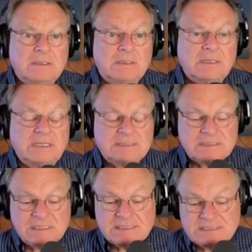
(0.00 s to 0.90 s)
It's
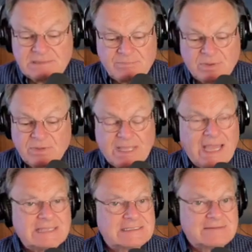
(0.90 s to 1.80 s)
simple
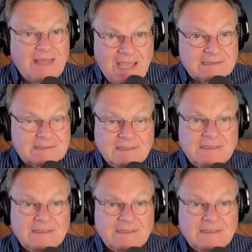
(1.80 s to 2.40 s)
as that.